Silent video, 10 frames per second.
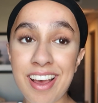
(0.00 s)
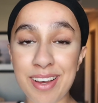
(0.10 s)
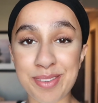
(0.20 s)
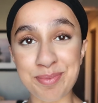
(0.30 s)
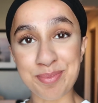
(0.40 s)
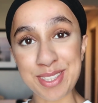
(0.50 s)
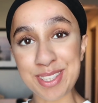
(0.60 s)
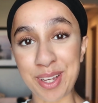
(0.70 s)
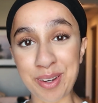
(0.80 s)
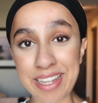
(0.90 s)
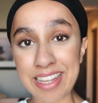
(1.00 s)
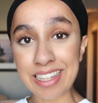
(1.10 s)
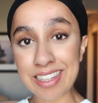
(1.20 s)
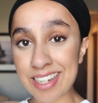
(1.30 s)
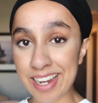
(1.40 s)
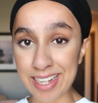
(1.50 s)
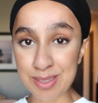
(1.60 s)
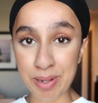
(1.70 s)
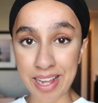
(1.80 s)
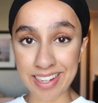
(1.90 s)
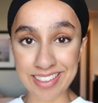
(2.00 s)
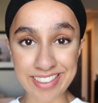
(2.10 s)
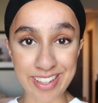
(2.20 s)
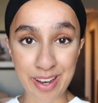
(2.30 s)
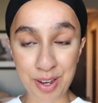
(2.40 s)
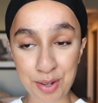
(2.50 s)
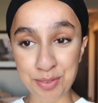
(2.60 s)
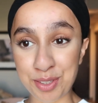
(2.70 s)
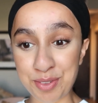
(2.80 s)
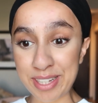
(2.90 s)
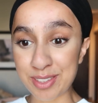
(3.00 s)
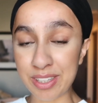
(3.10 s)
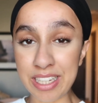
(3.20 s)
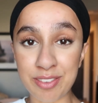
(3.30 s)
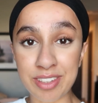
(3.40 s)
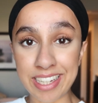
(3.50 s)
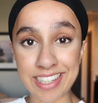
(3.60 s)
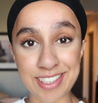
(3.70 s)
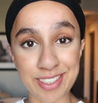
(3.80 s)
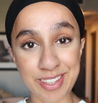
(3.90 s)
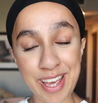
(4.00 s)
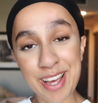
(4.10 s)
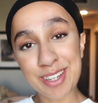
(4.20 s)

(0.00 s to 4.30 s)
Um, so I think today's plans are for the rest of the evening is to